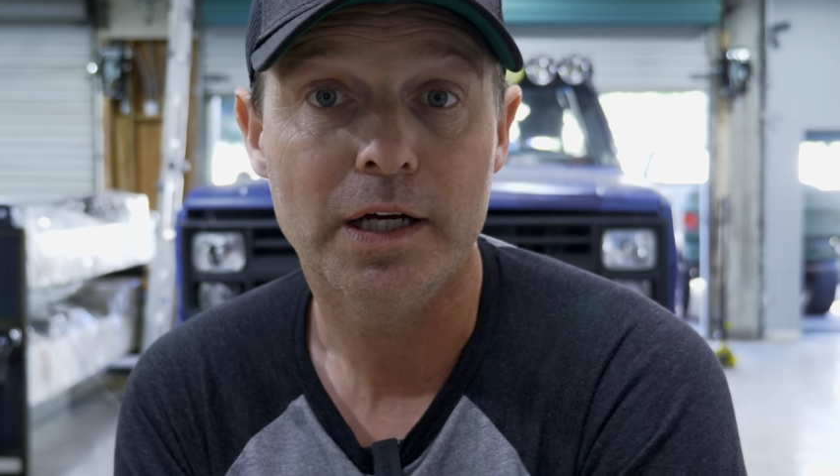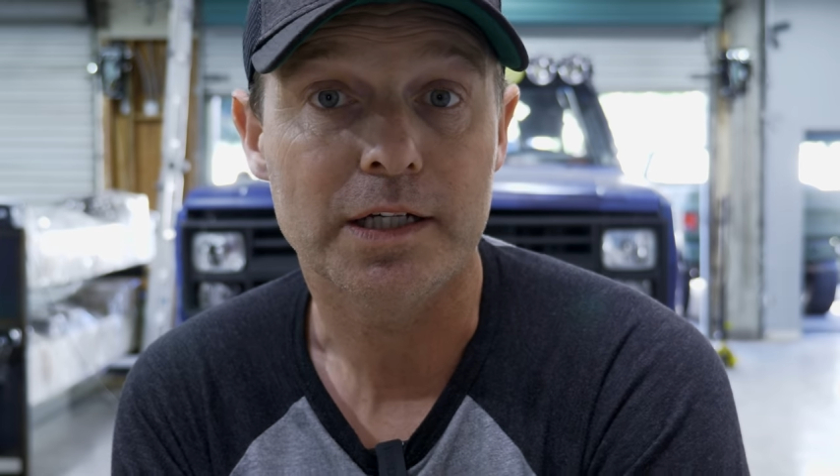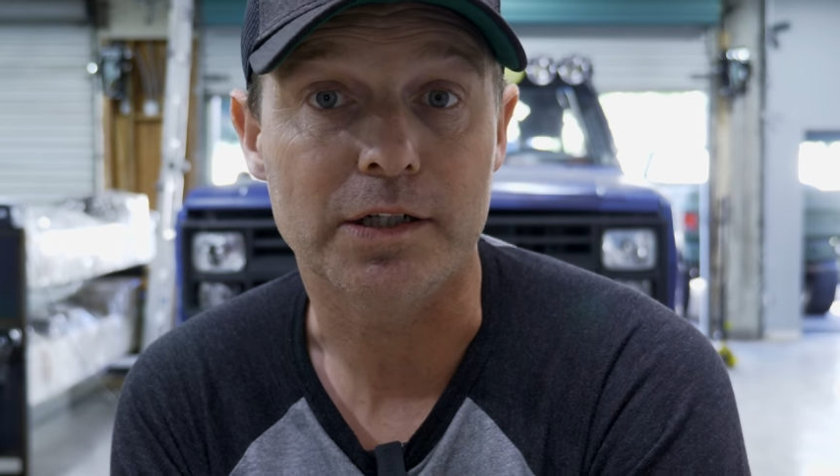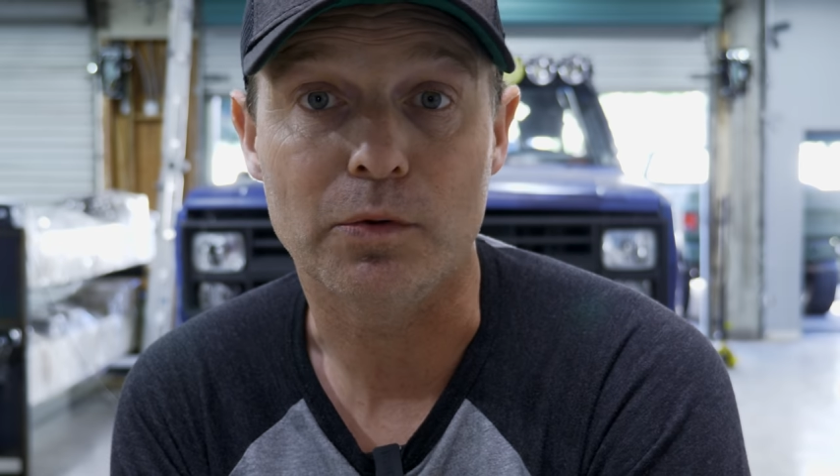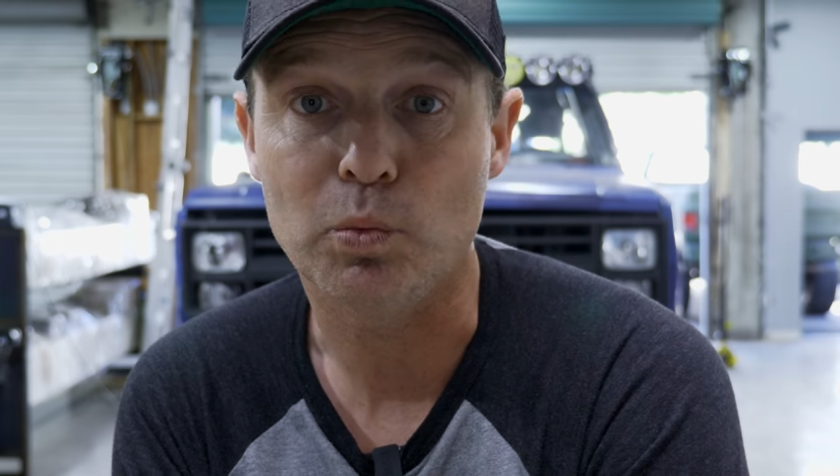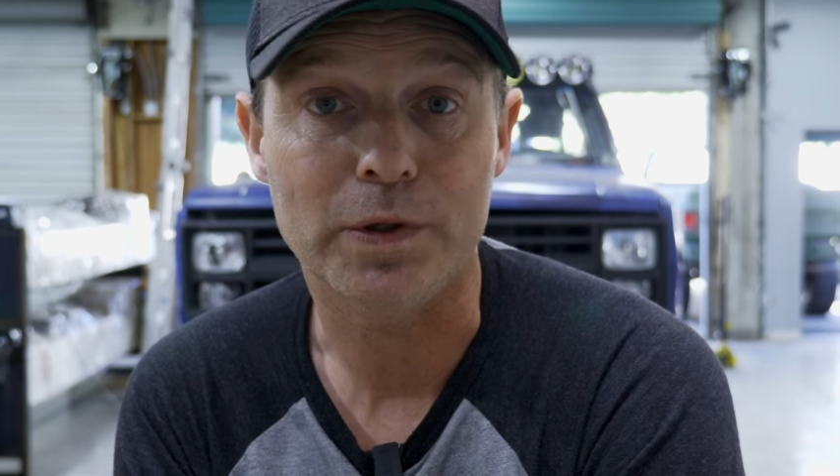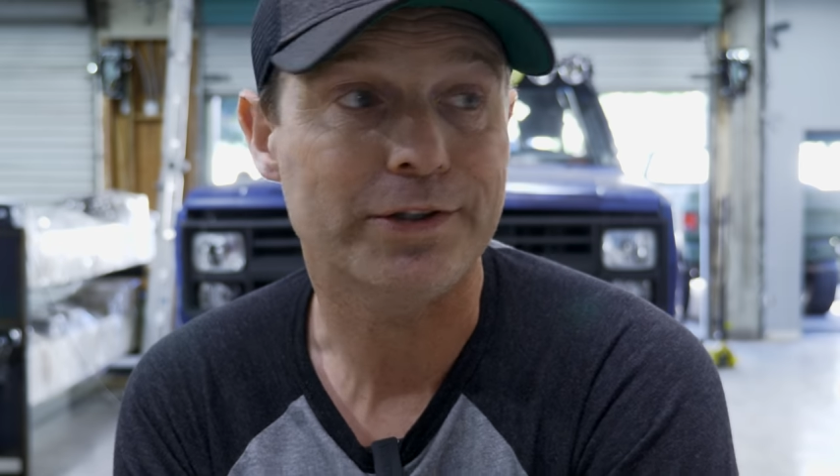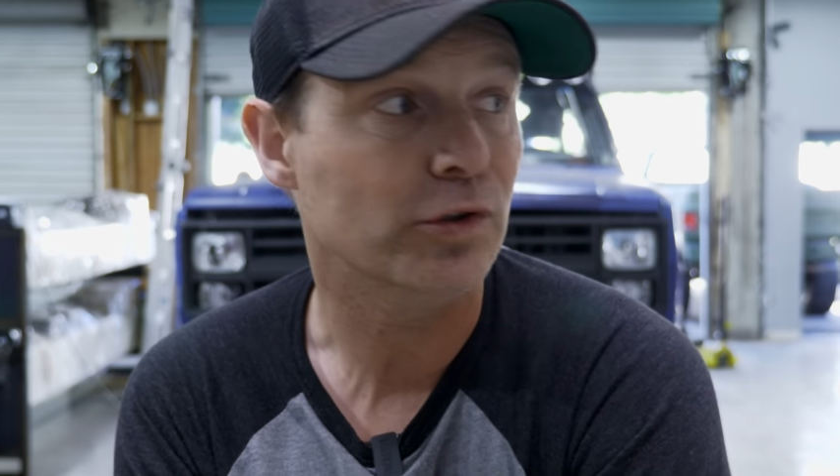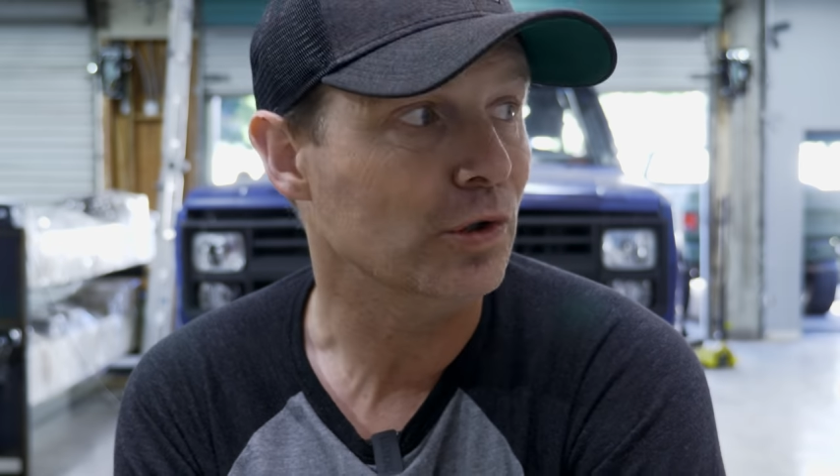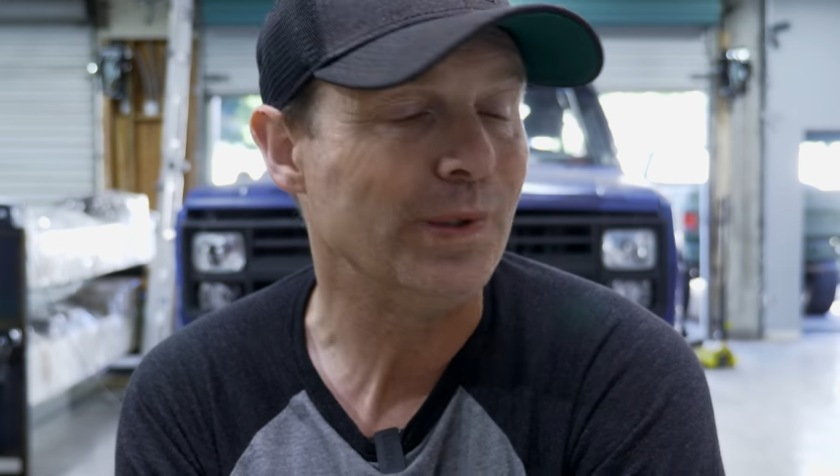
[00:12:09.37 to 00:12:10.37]
you know what
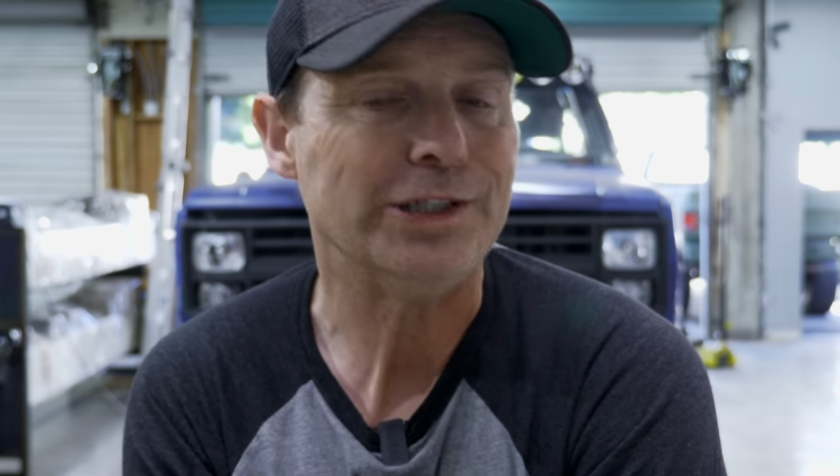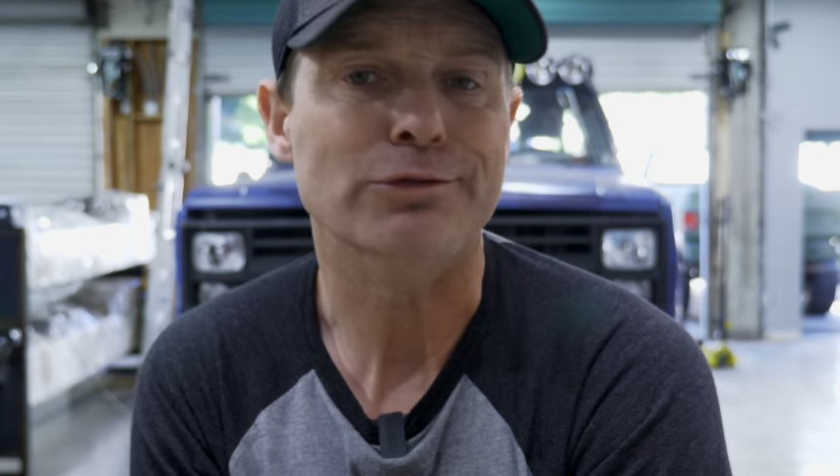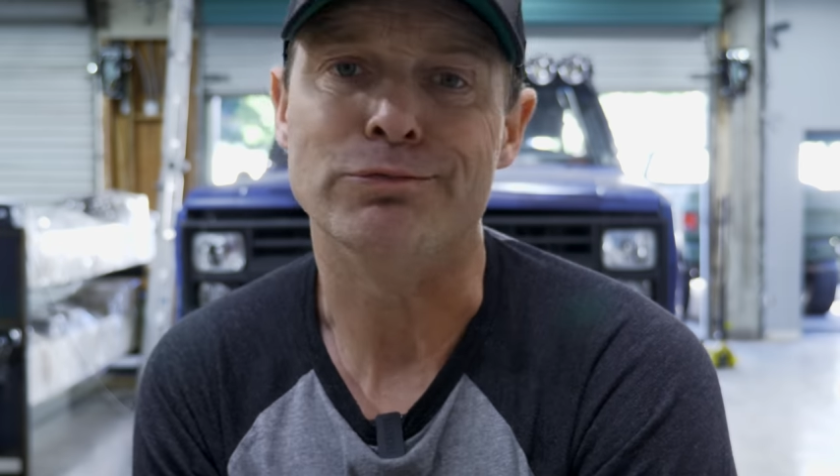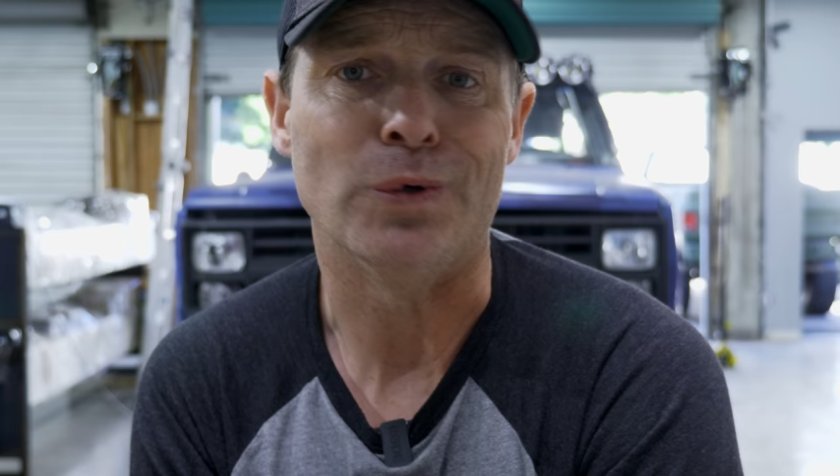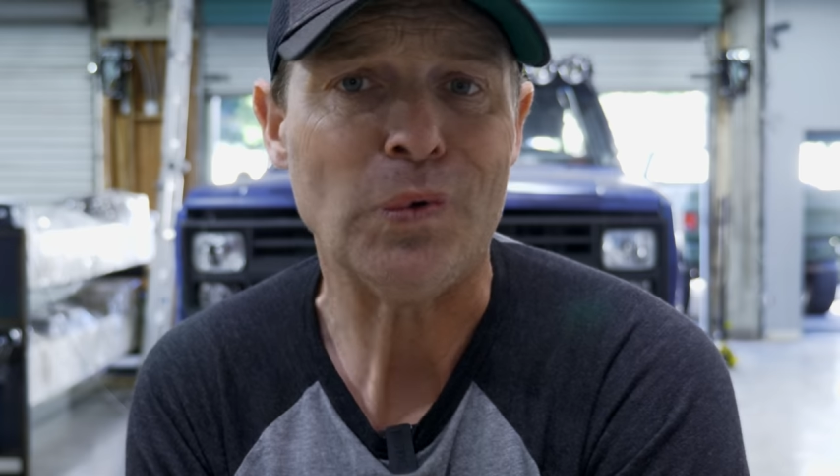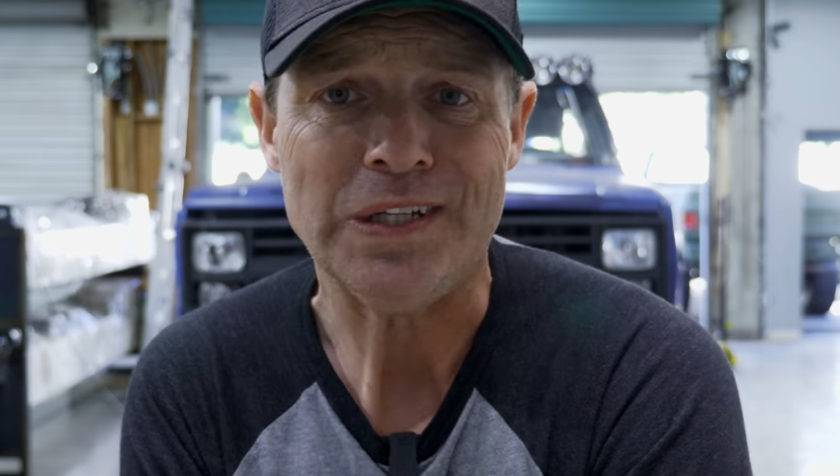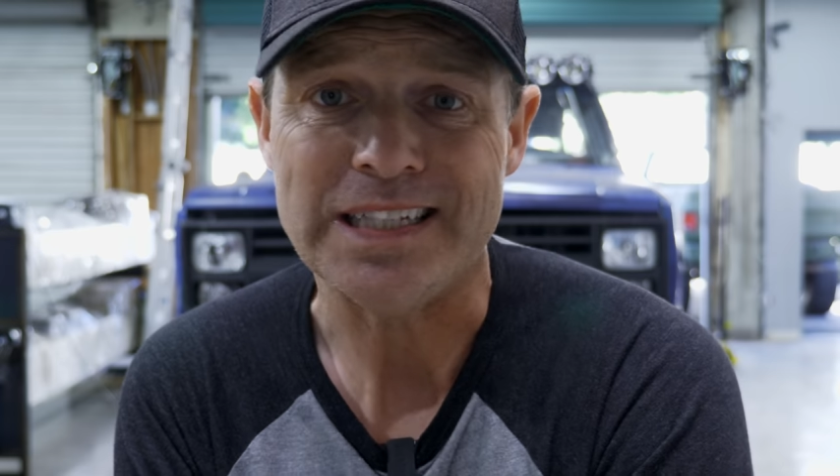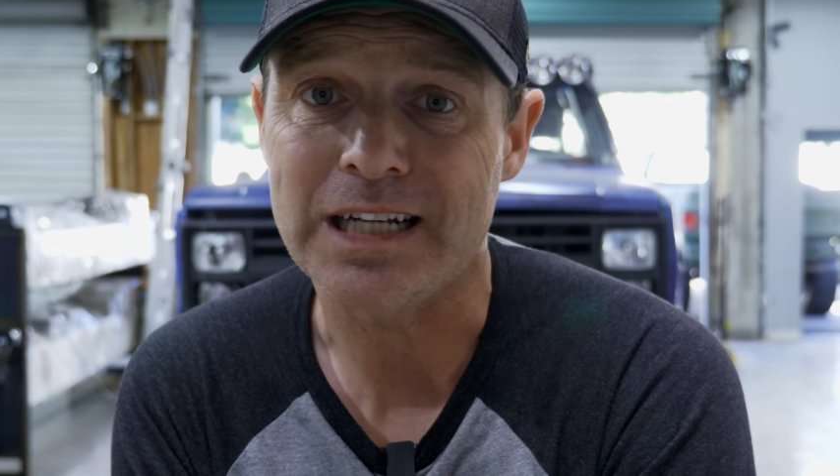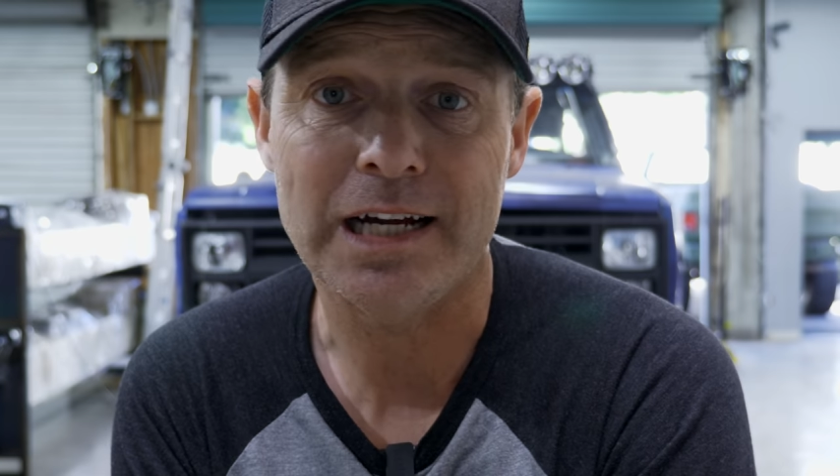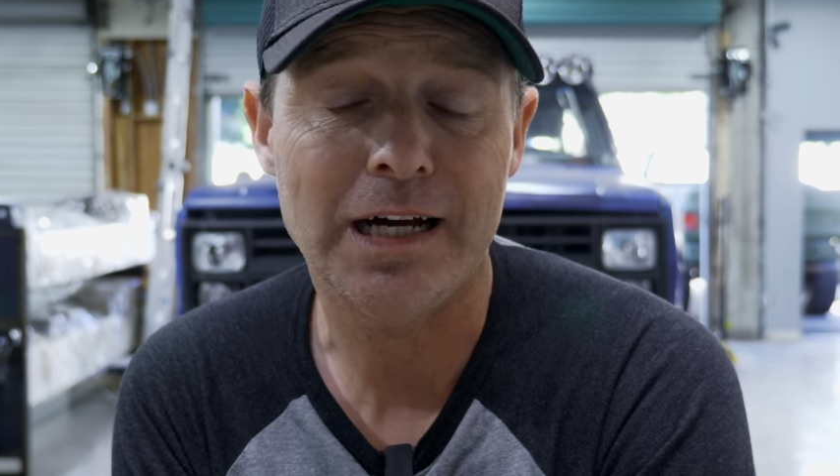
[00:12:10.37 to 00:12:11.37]
to do when you roll
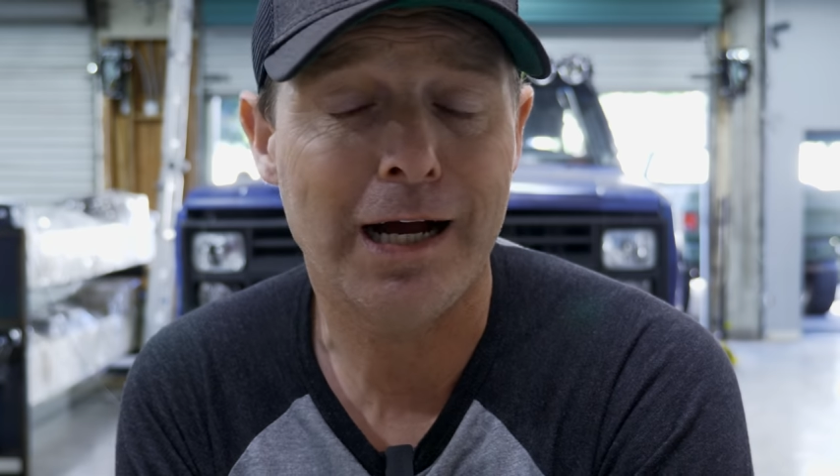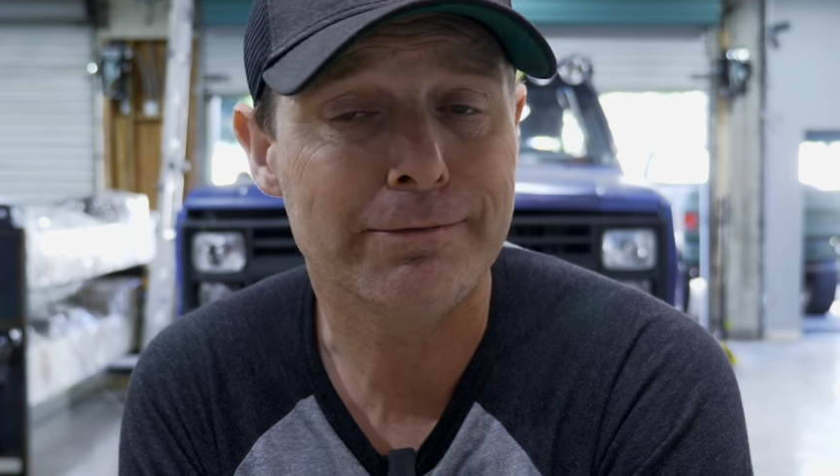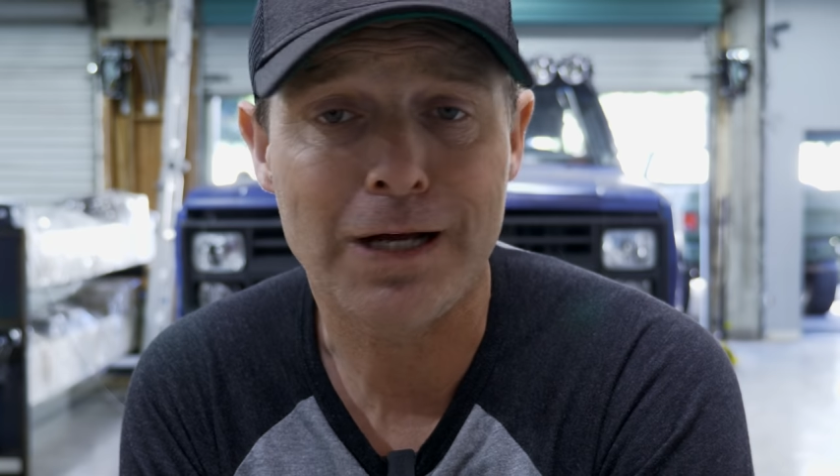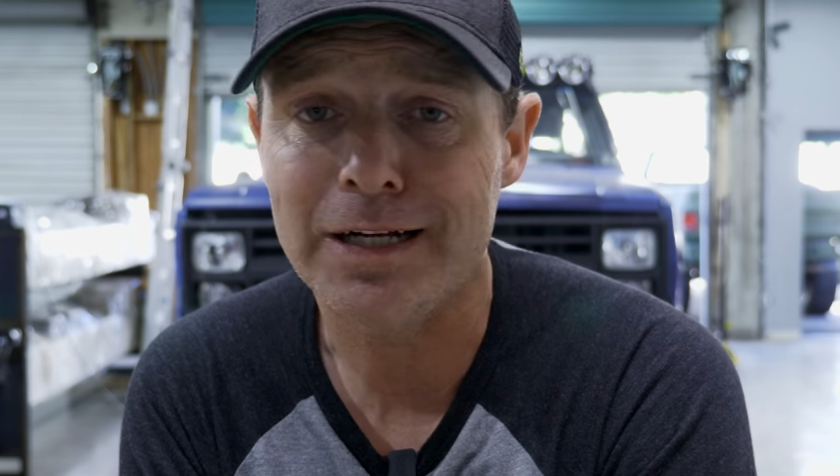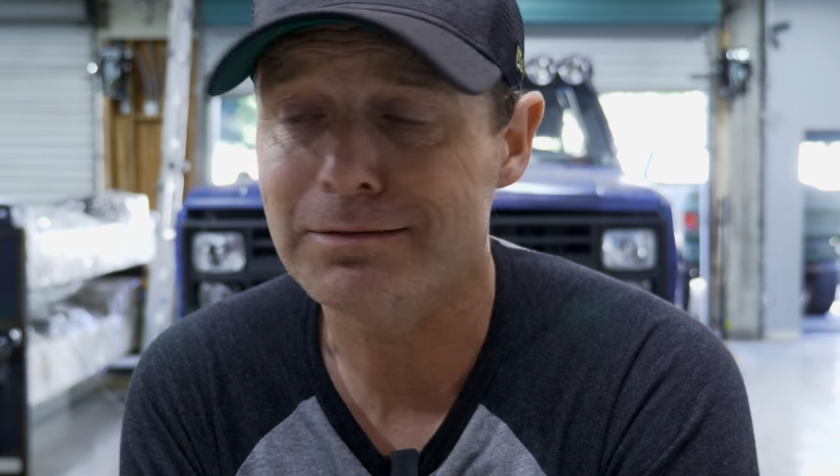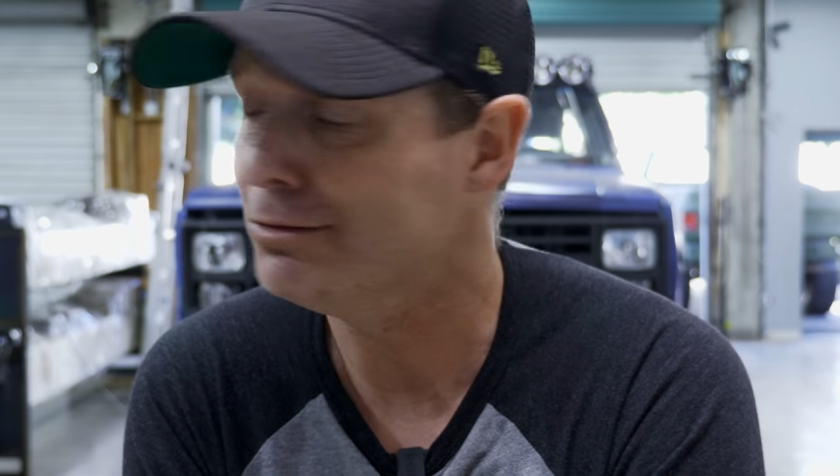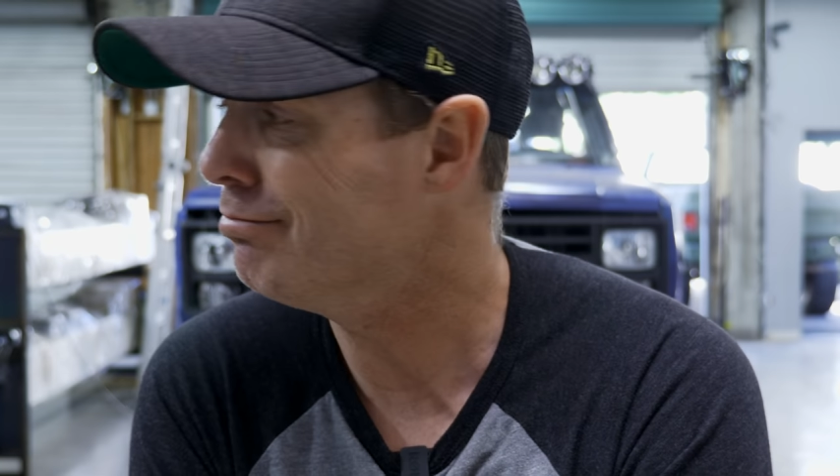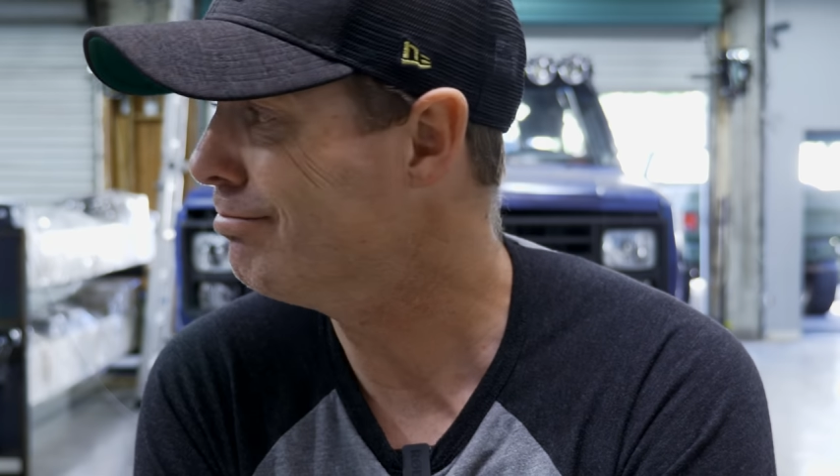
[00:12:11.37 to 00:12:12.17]
it. I, I've got